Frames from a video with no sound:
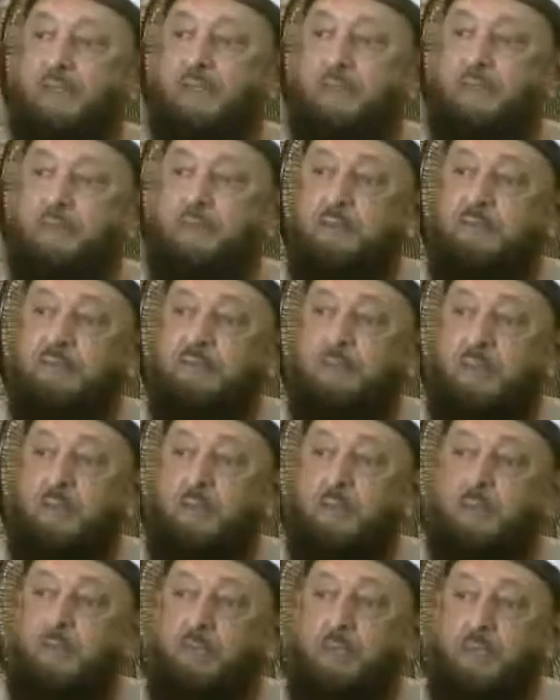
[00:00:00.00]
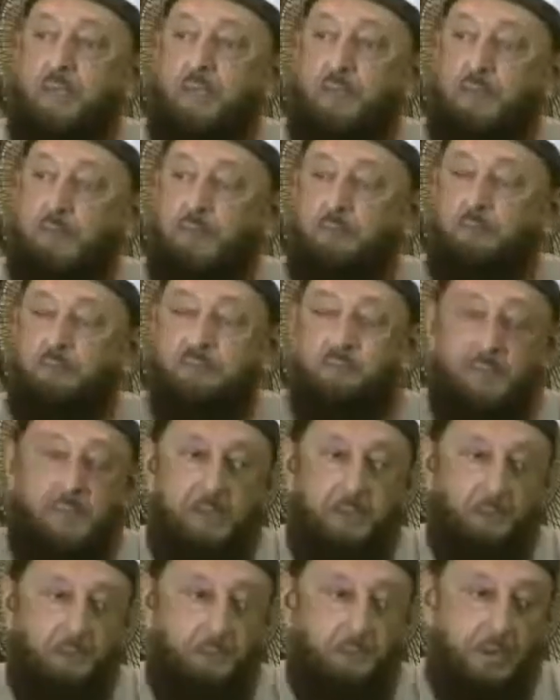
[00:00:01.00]
acting in the same way
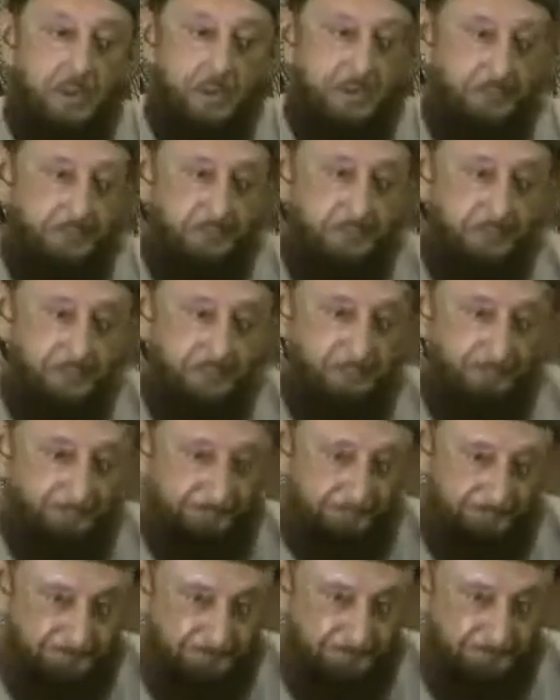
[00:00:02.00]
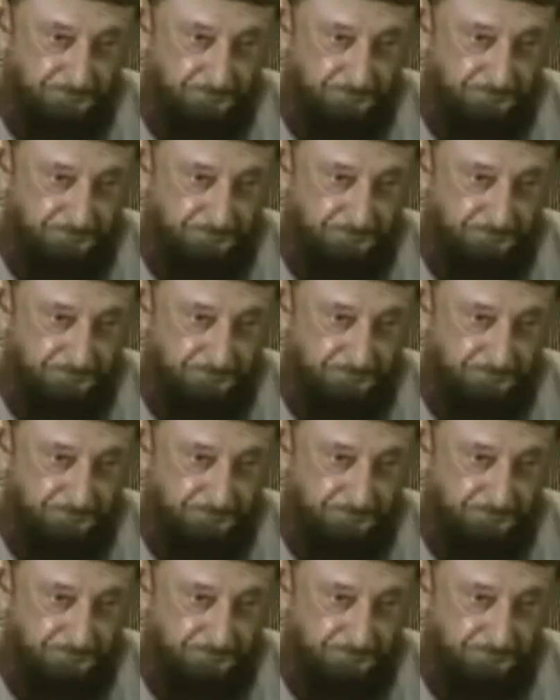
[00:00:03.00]
that Pharaoh acted,